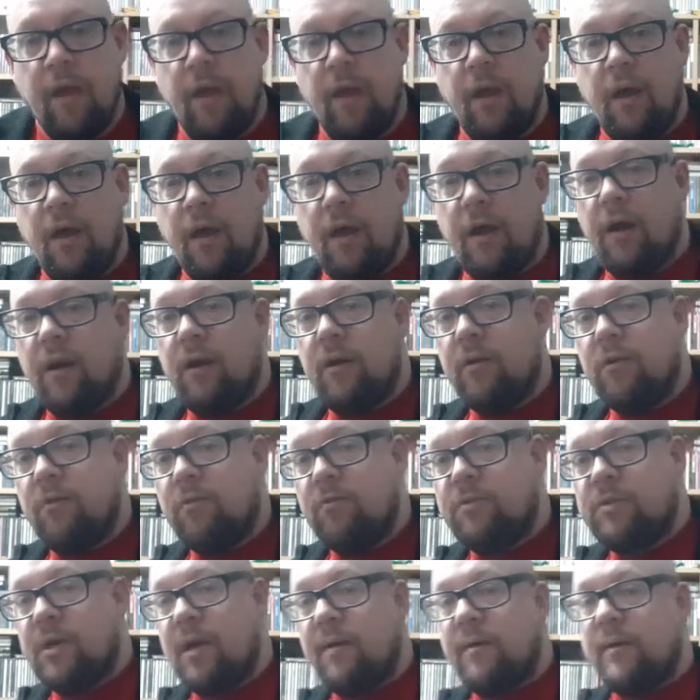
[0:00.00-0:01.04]
uh, and
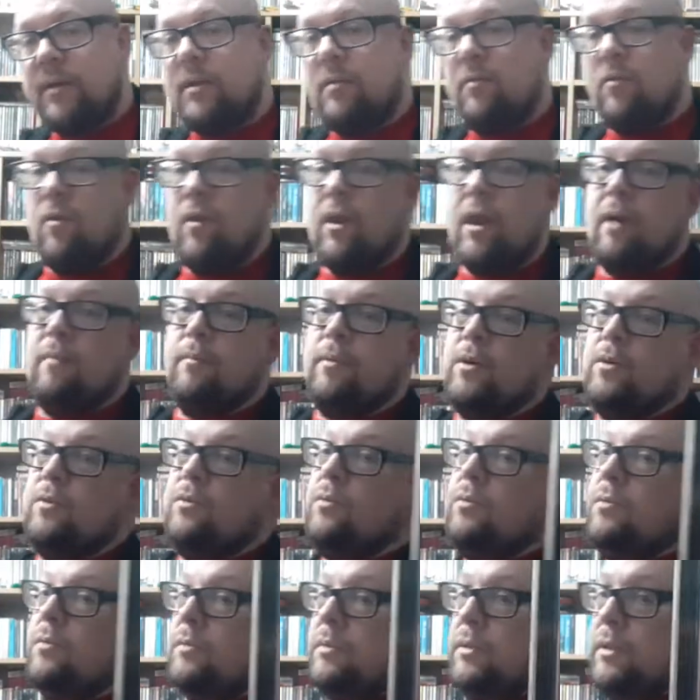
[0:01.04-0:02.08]
also at the Royal Albert Hall